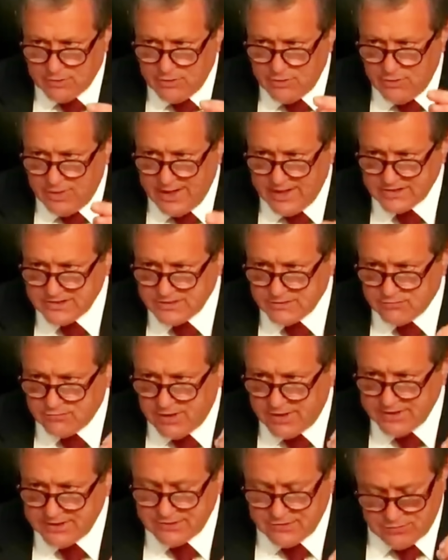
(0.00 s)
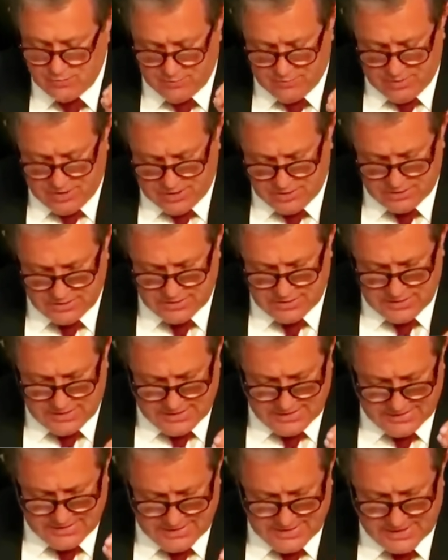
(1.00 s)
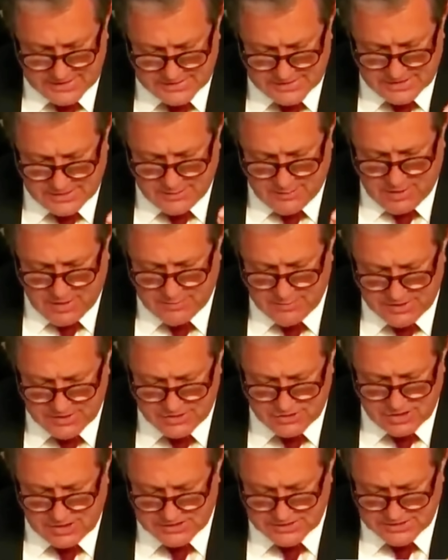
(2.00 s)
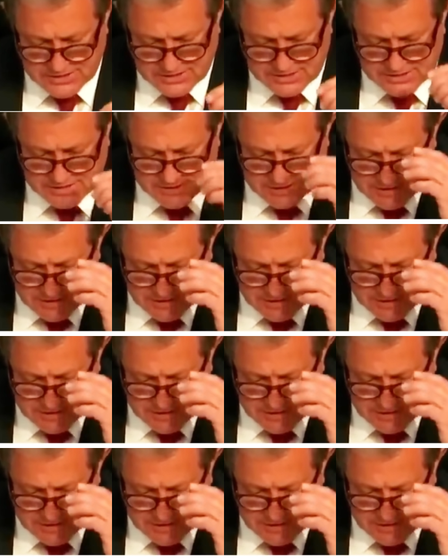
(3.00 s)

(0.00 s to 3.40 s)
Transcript: who has the right to a pardon. I think as the Department of Justice